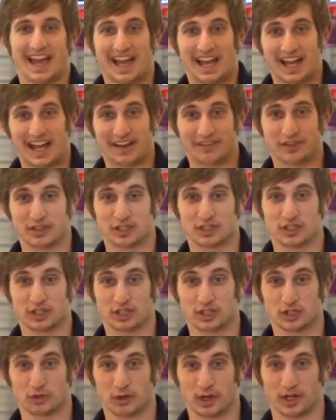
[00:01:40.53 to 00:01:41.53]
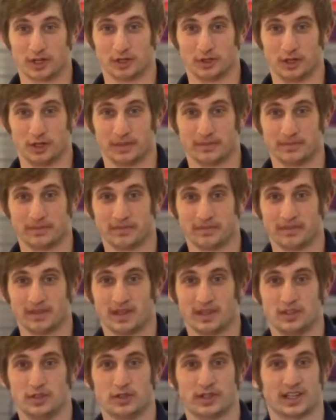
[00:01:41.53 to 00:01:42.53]
After you turn your water on,
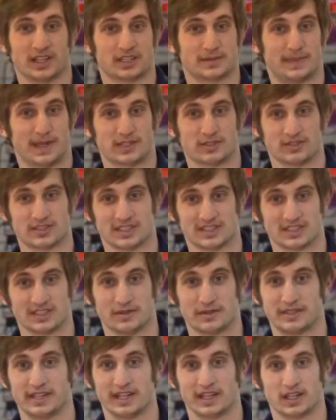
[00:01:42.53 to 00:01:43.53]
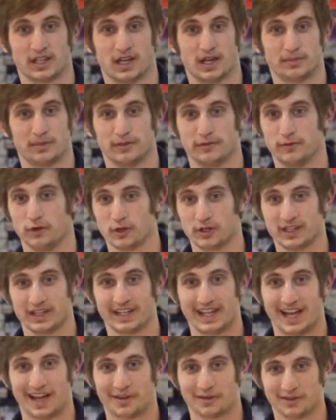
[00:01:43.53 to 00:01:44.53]
you can expect your system to take up to 48
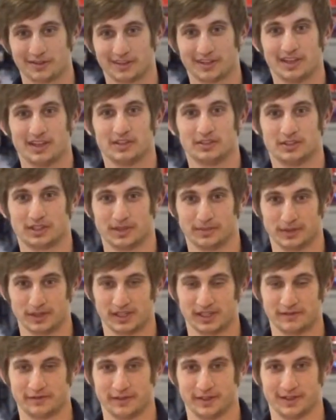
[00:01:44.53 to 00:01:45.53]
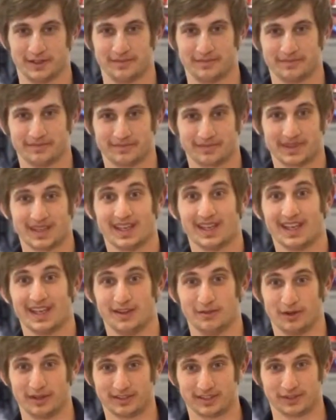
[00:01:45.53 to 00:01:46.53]
hours to completely fill.
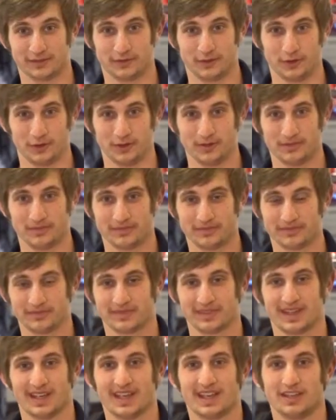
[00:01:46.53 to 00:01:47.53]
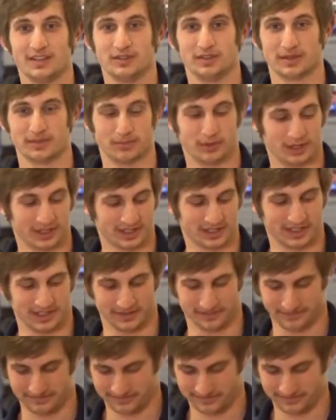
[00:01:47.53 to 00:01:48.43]
And once it's full, you can plug it in.